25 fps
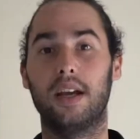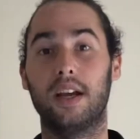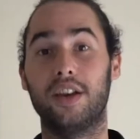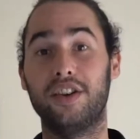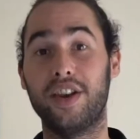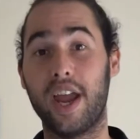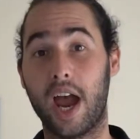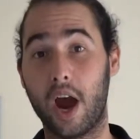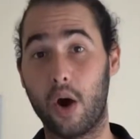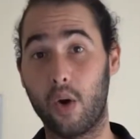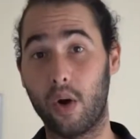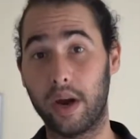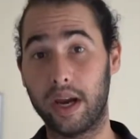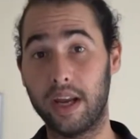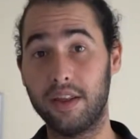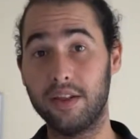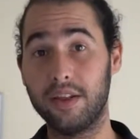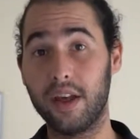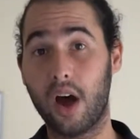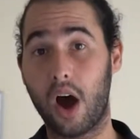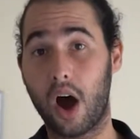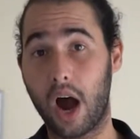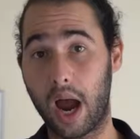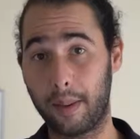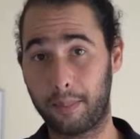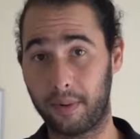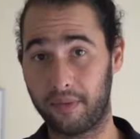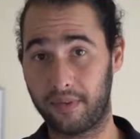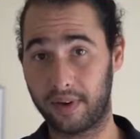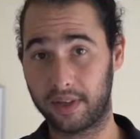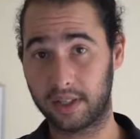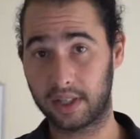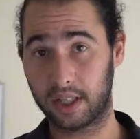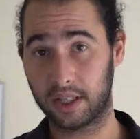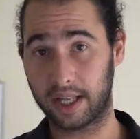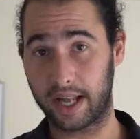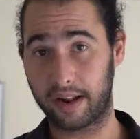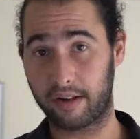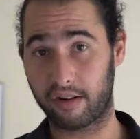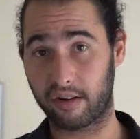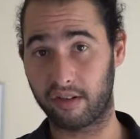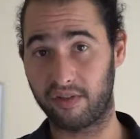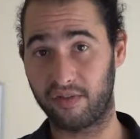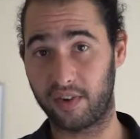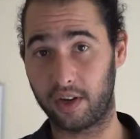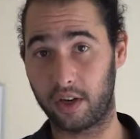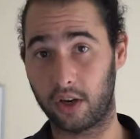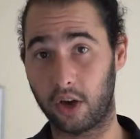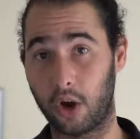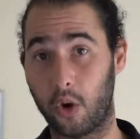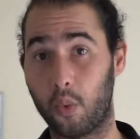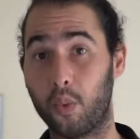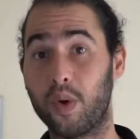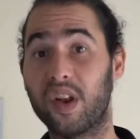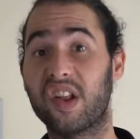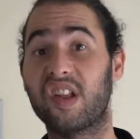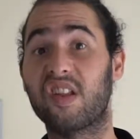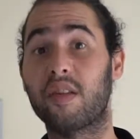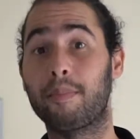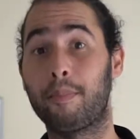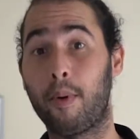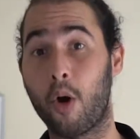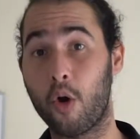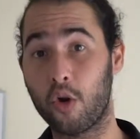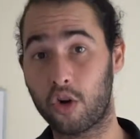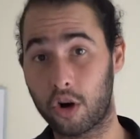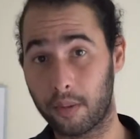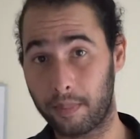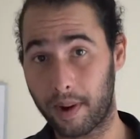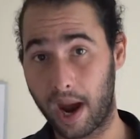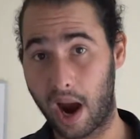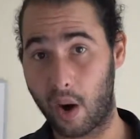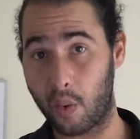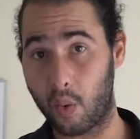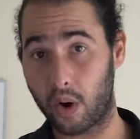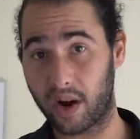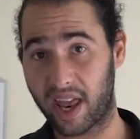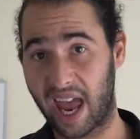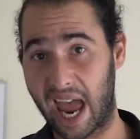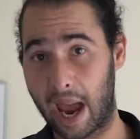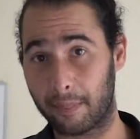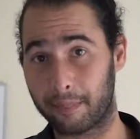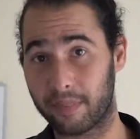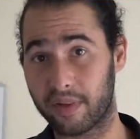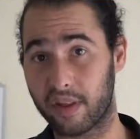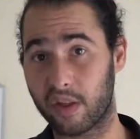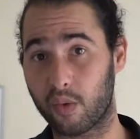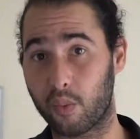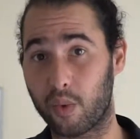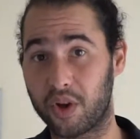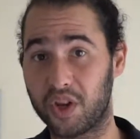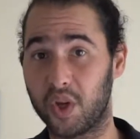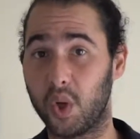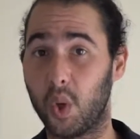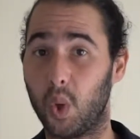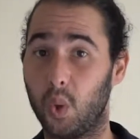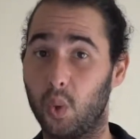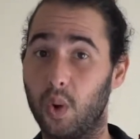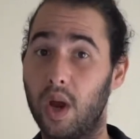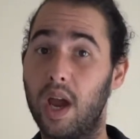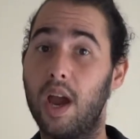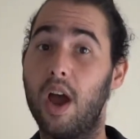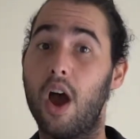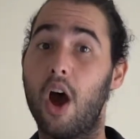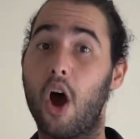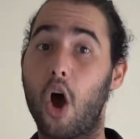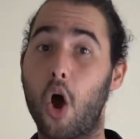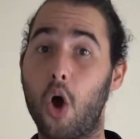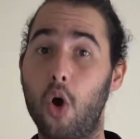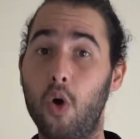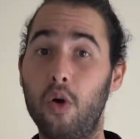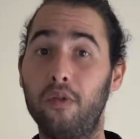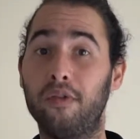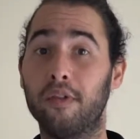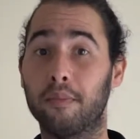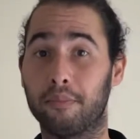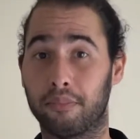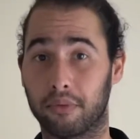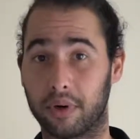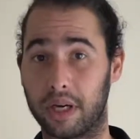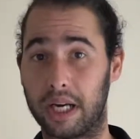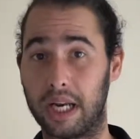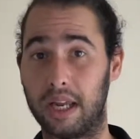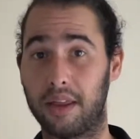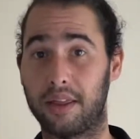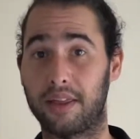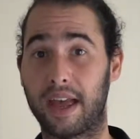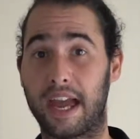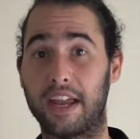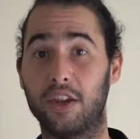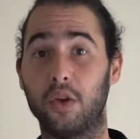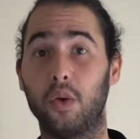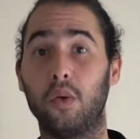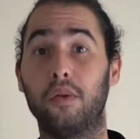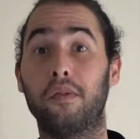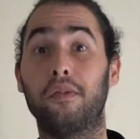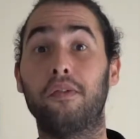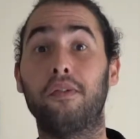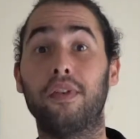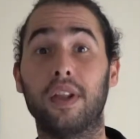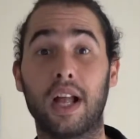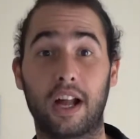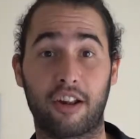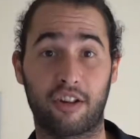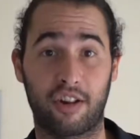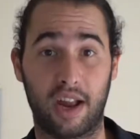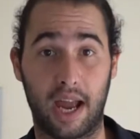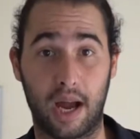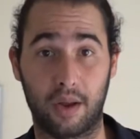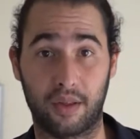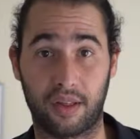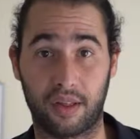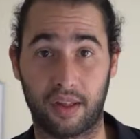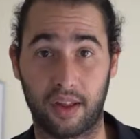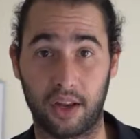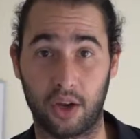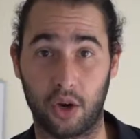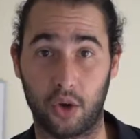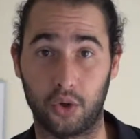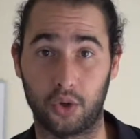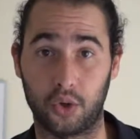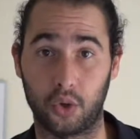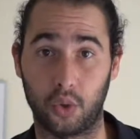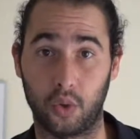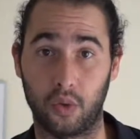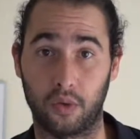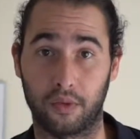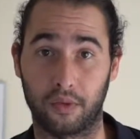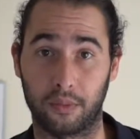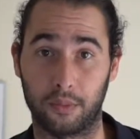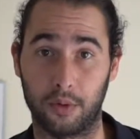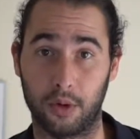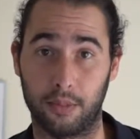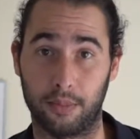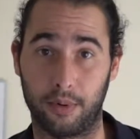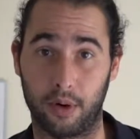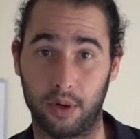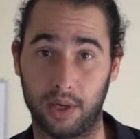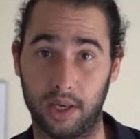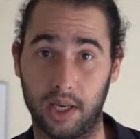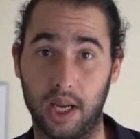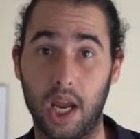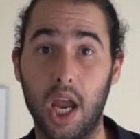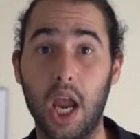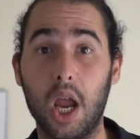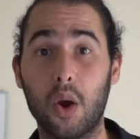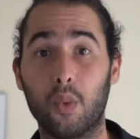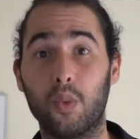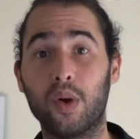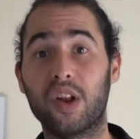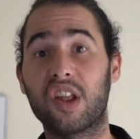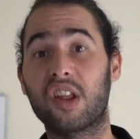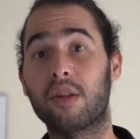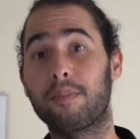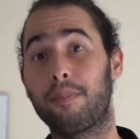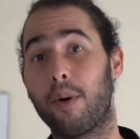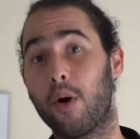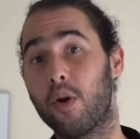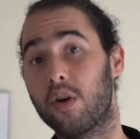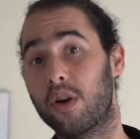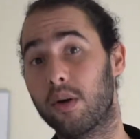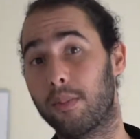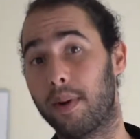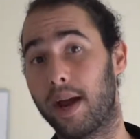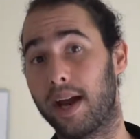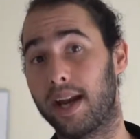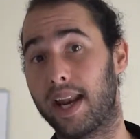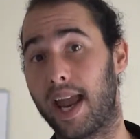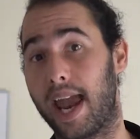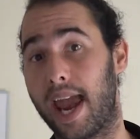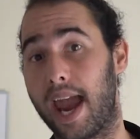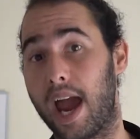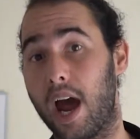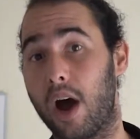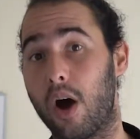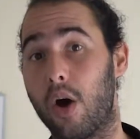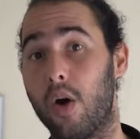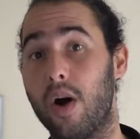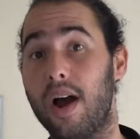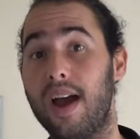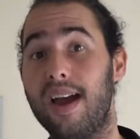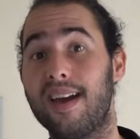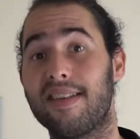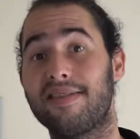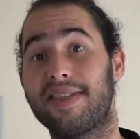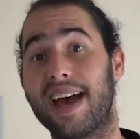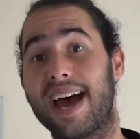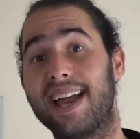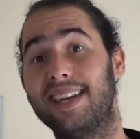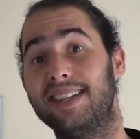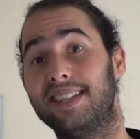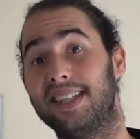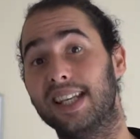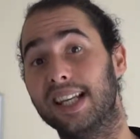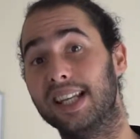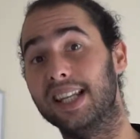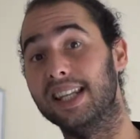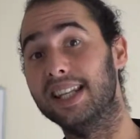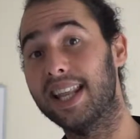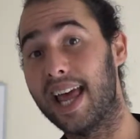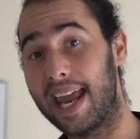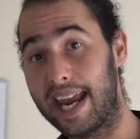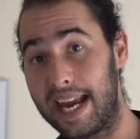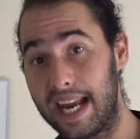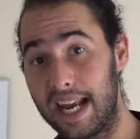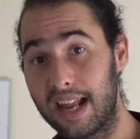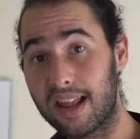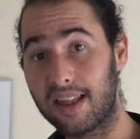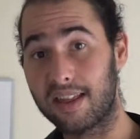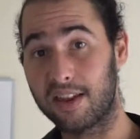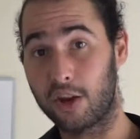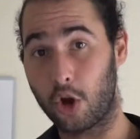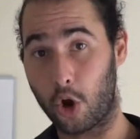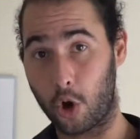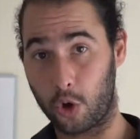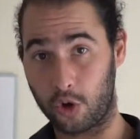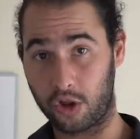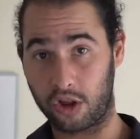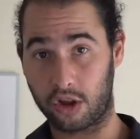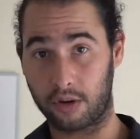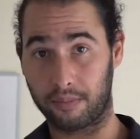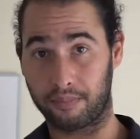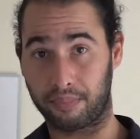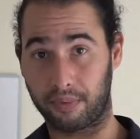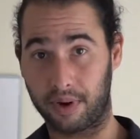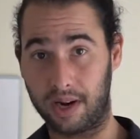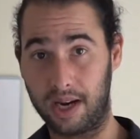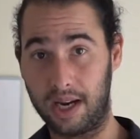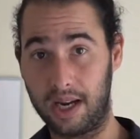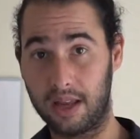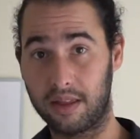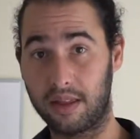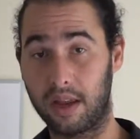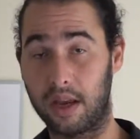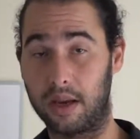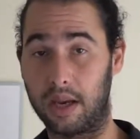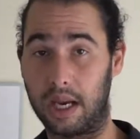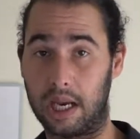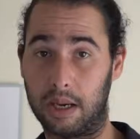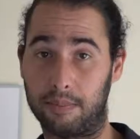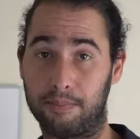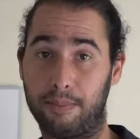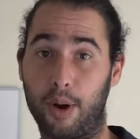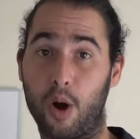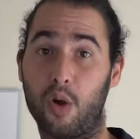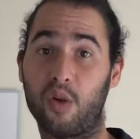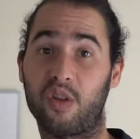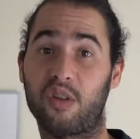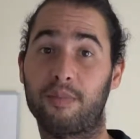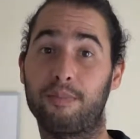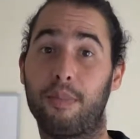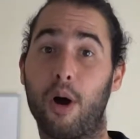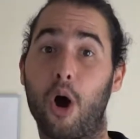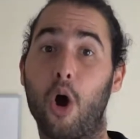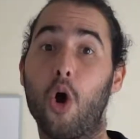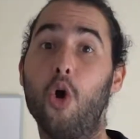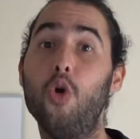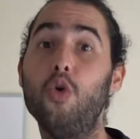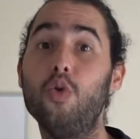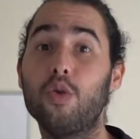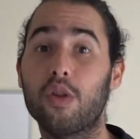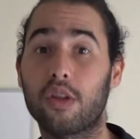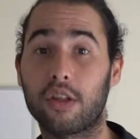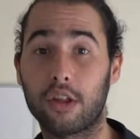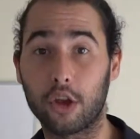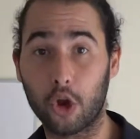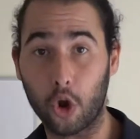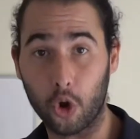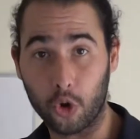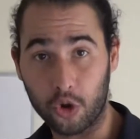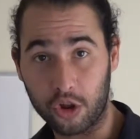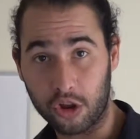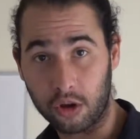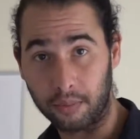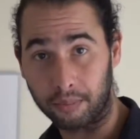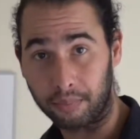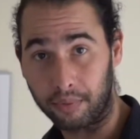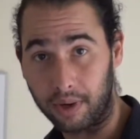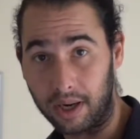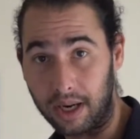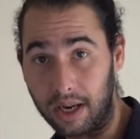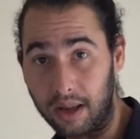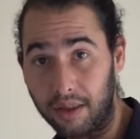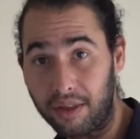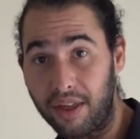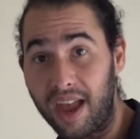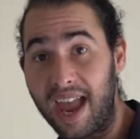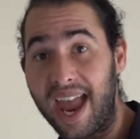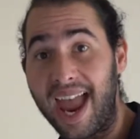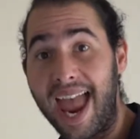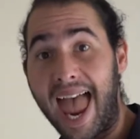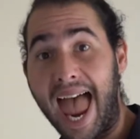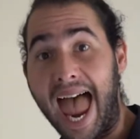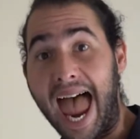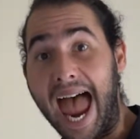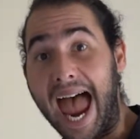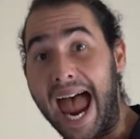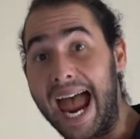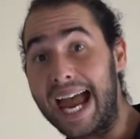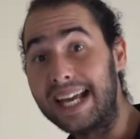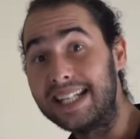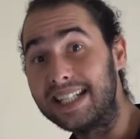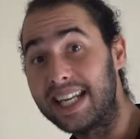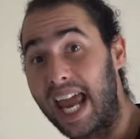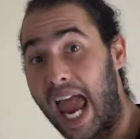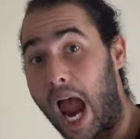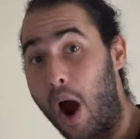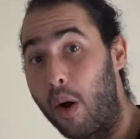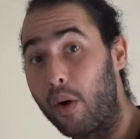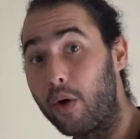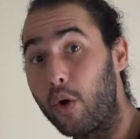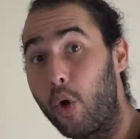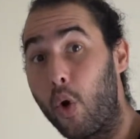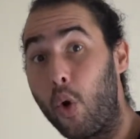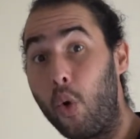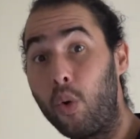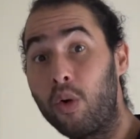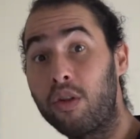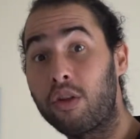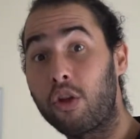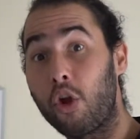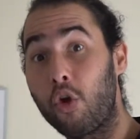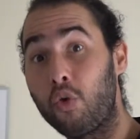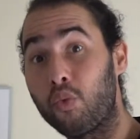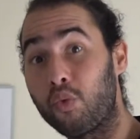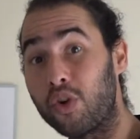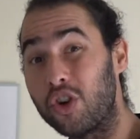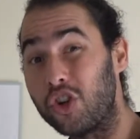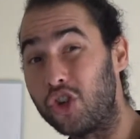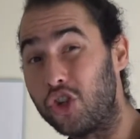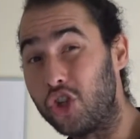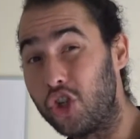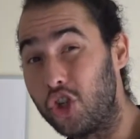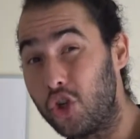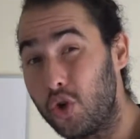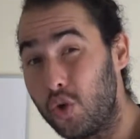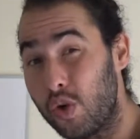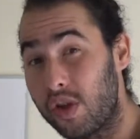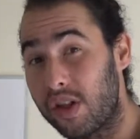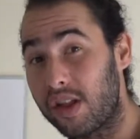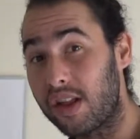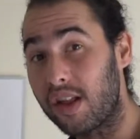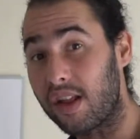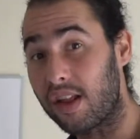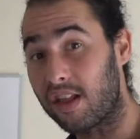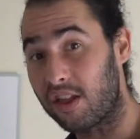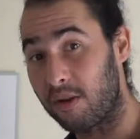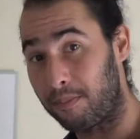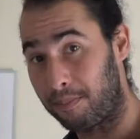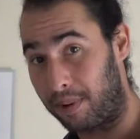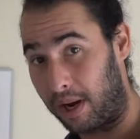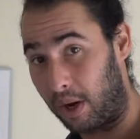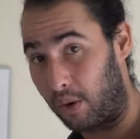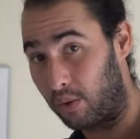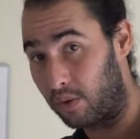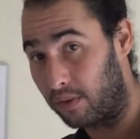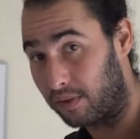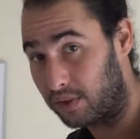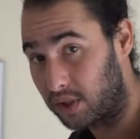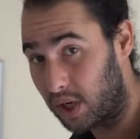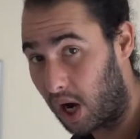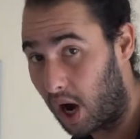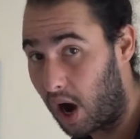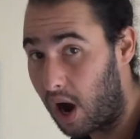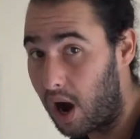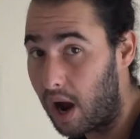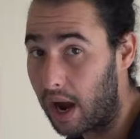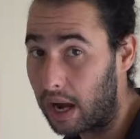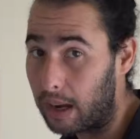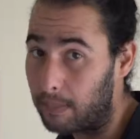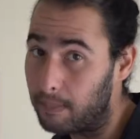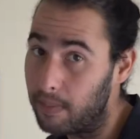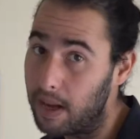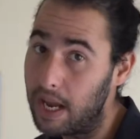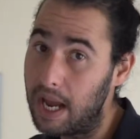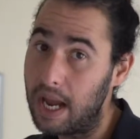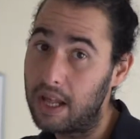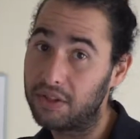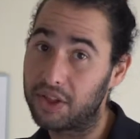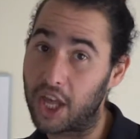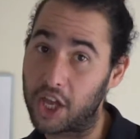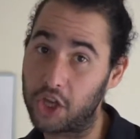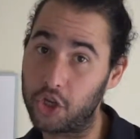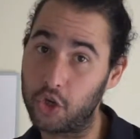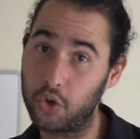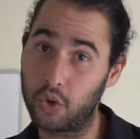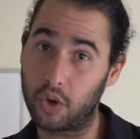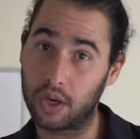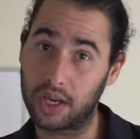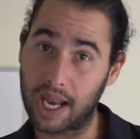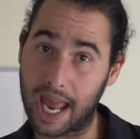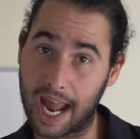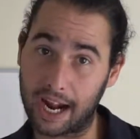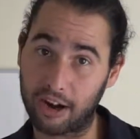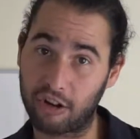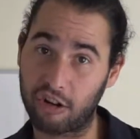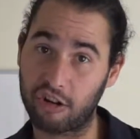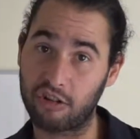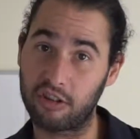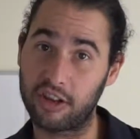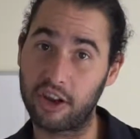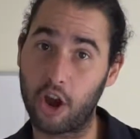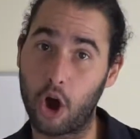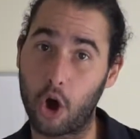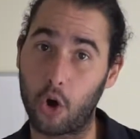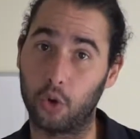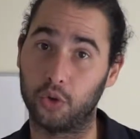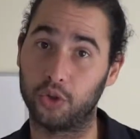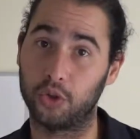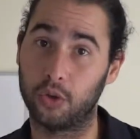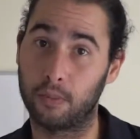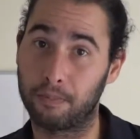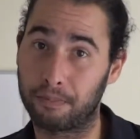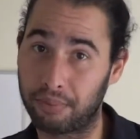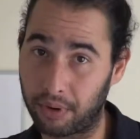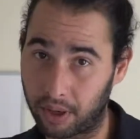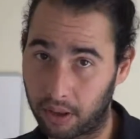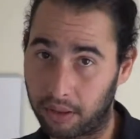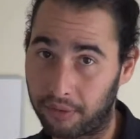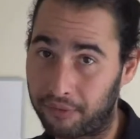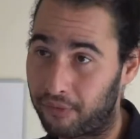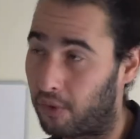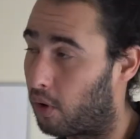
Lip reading: Now, in the hyperventilation video, we spoke about what happens when you overbreathe and you flush out CO2 from your body. We spoke about how that delays the urge to breathe, it postpones the urge to breathe, and how it also reduces the period of time that you can actually hold your breath